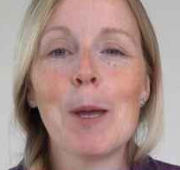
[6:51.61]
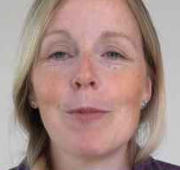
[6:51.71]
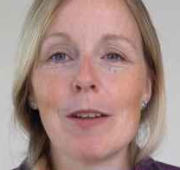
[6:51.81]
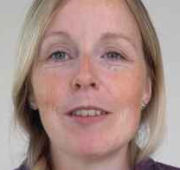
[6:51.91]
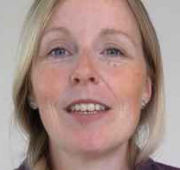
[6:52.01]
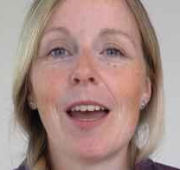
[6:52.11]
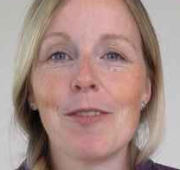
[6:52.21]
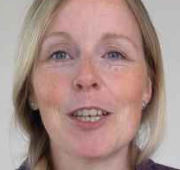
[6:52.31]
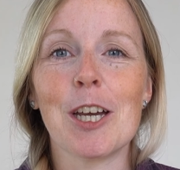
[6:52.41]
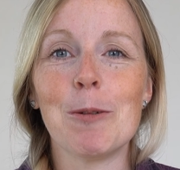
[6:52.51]
I'm
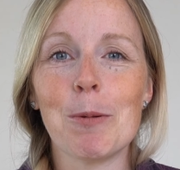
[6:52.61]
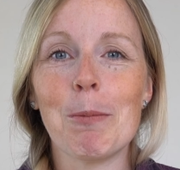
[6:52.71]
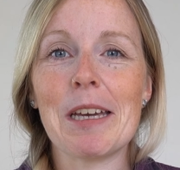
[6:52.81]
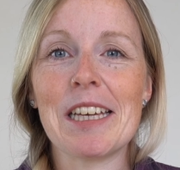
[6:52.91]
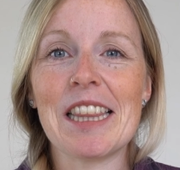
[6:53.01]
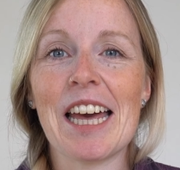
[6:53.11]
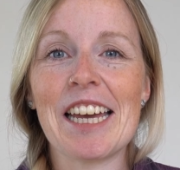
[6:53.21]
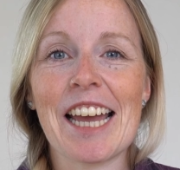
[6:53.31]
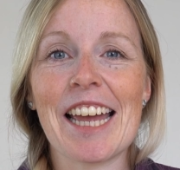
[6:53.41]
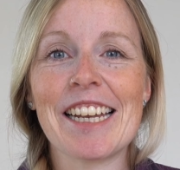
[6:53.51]
definitely going to be making that
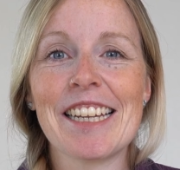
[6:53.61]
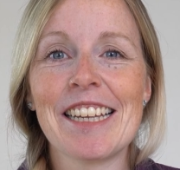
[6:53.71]
again.